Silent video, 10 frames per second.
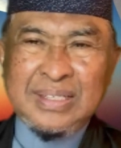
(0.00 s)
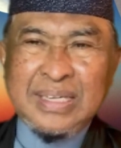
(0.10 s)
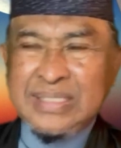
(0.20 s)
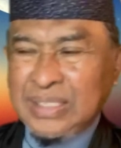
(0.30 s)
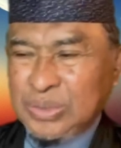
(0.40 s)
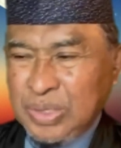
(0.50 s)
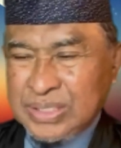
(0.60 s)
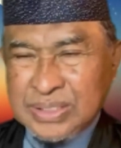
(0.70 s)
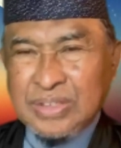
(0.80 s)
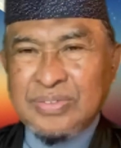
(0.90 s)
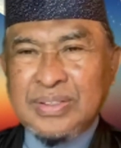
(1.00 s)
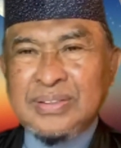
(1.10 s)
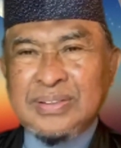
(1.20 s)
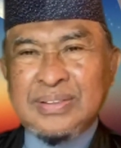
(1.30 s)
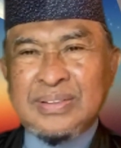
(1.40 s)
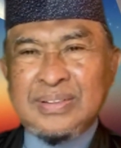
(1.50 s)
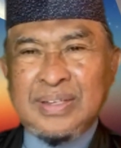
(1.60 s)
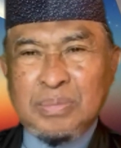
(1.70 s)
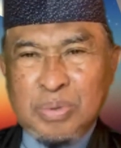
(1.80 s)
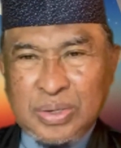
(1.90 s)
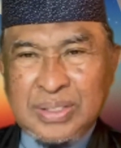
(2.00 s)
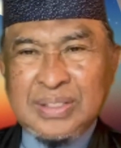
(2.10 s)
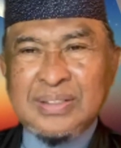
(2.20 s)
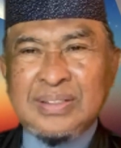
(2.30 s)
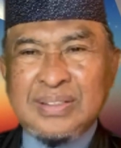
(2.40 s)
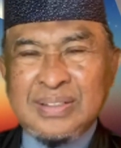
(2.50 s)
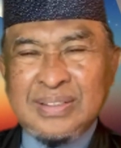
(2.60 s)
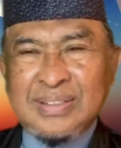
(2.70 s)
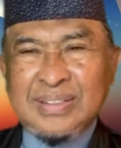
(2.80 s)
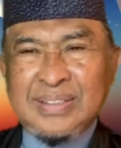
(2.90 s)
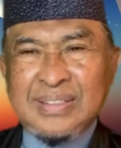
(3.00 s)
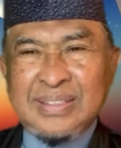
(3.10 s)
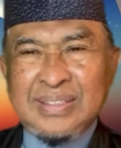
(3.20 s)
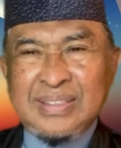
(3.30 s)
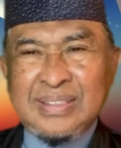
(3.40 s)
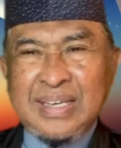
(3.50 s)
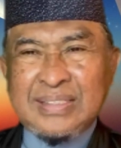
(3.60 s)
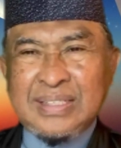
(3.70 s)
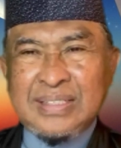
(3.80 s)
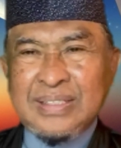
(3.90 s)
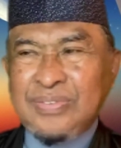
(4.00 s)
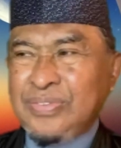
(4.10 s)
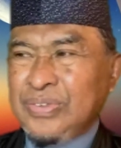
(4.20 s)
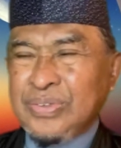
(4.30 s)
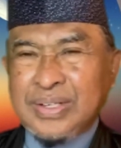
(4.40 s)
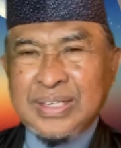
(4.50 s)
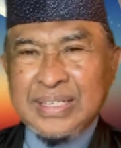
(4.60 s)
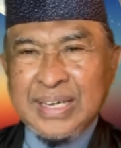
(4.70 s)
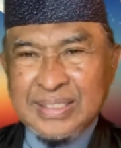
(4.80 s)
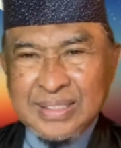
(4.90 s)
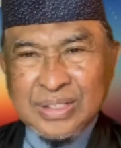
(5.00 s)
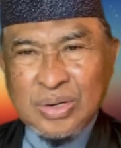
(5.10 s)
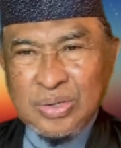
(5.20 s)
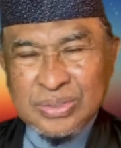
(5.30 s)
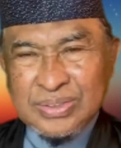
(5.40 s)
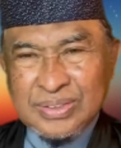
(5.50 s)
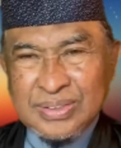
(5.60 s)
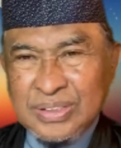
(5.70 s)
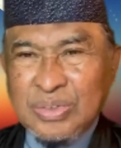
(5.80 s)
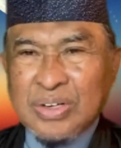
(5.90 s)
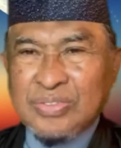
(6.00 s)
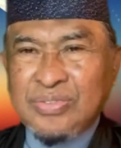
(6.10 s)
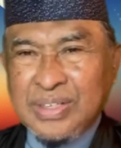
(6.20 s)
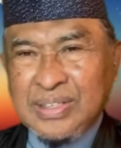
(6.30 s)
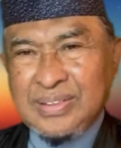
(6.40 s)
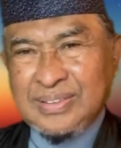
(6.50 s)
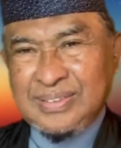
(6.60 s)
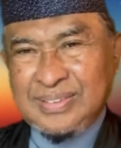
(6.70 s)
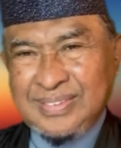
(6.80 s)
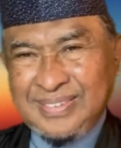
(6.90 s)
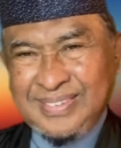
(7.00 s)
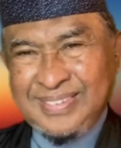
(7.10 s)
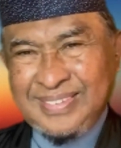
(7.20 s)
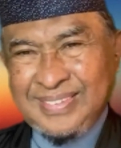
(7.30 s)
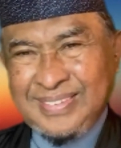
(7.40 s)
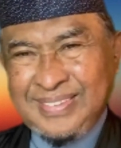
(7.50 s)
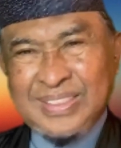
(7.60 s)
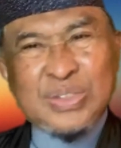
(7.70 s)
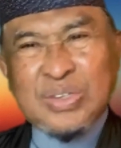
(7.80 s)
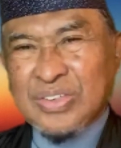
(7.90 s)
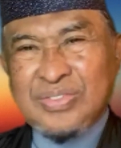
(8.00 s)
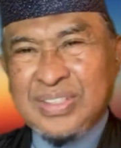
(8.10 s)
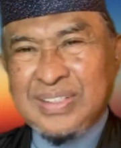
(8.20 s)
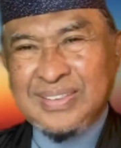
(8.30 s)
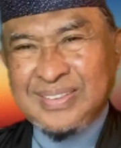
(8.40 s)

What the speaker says: He said to his servant, a boy, he said, if you can get that cloth, you are free. You are free.